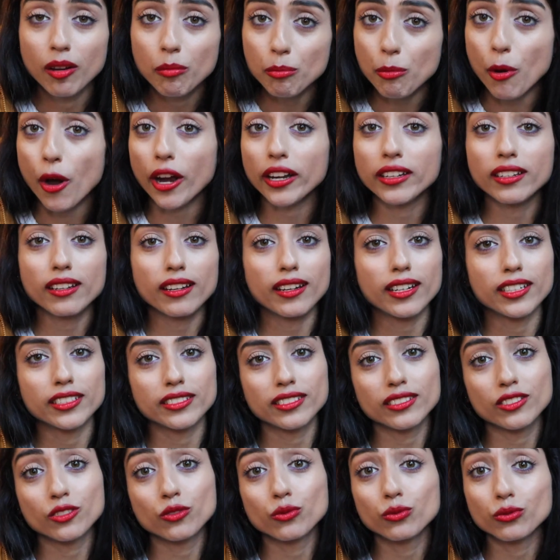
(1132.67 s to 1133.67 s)

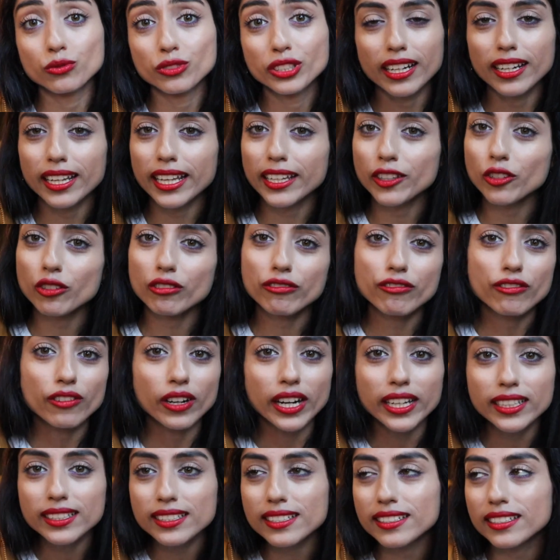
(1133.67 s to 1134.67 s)
podcasts are like your
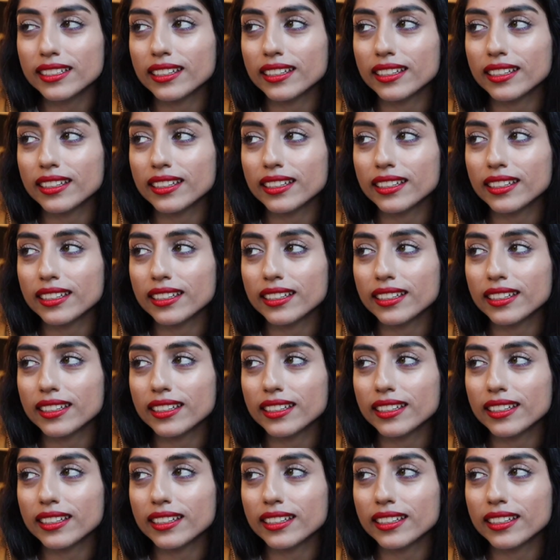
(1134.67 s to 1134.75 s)
friends,